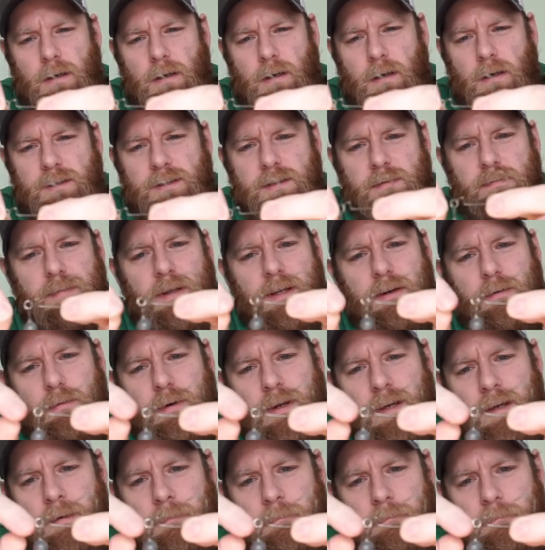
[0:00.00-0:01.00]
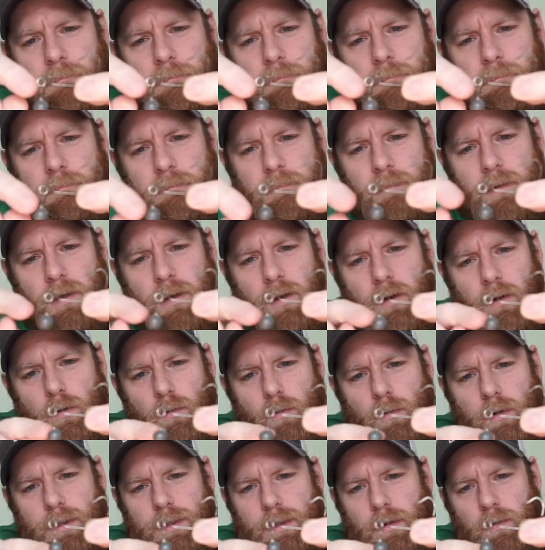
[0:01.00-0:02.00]
split ring
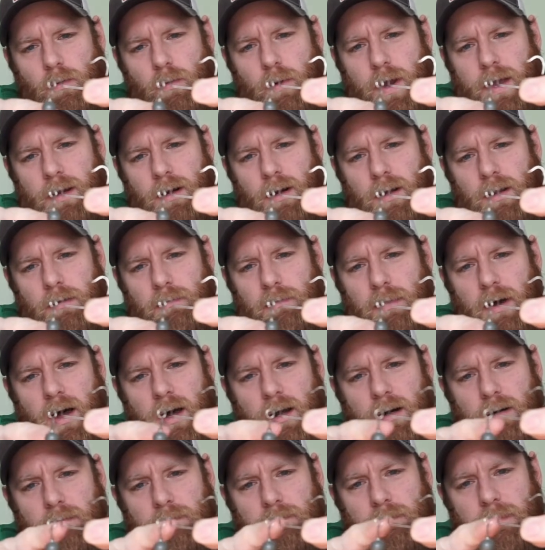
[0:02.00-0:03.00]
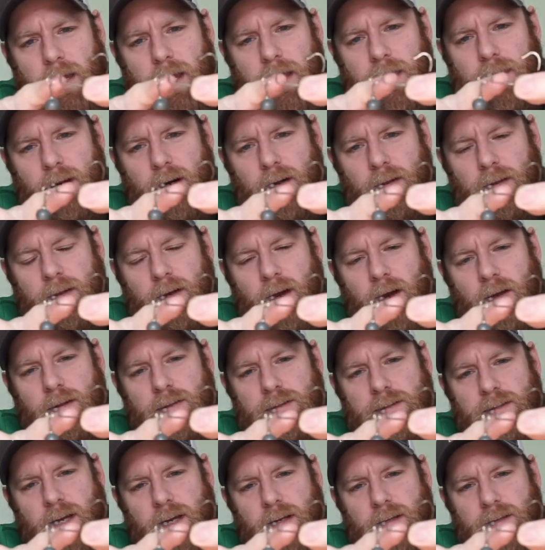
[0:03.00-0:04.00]
with a weight on the bottom, and then on the other
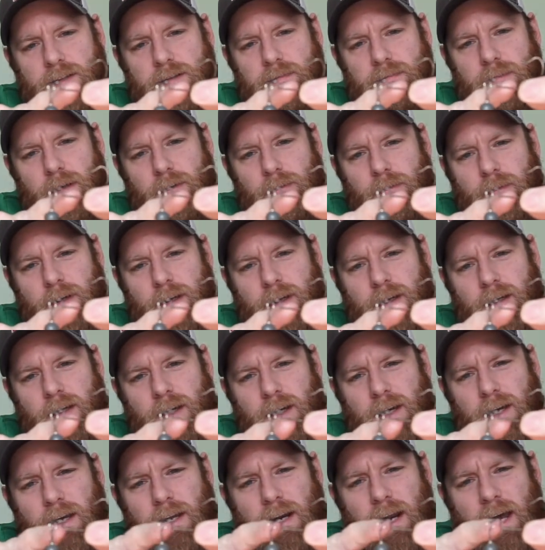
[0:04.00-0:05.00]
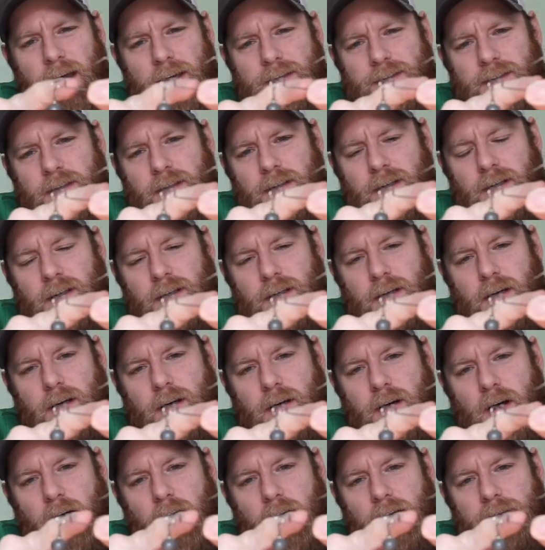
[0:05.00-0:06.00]
side of the split ring has a
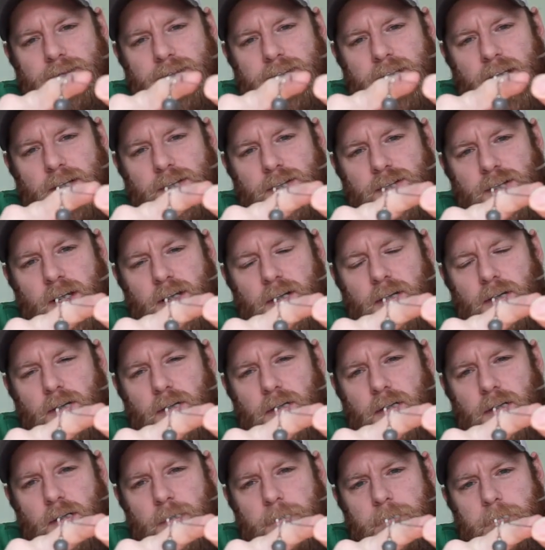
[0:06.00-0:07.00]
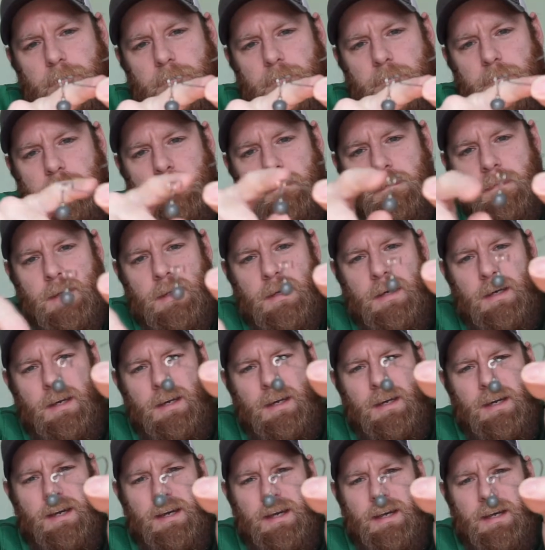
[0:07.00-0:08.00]
offset shank hook.
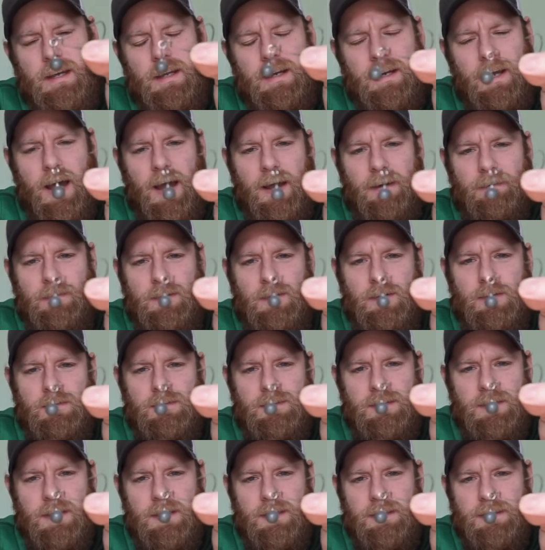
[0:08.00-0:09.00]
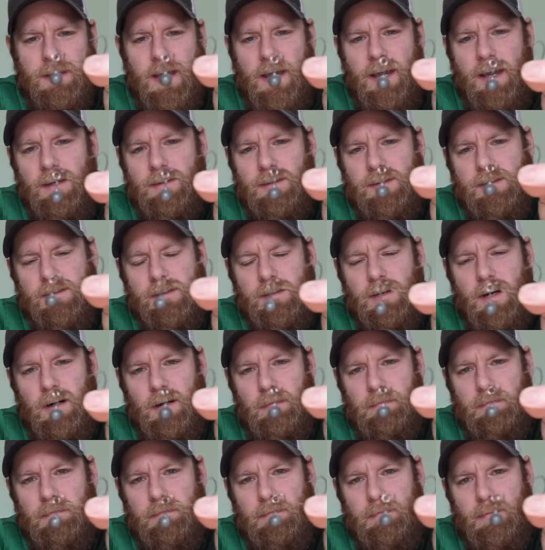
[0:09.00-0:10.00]
And I've used this. I actually
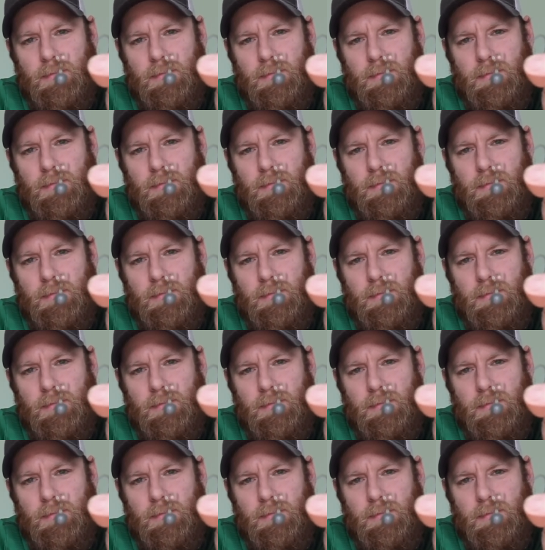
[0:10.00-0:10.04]
started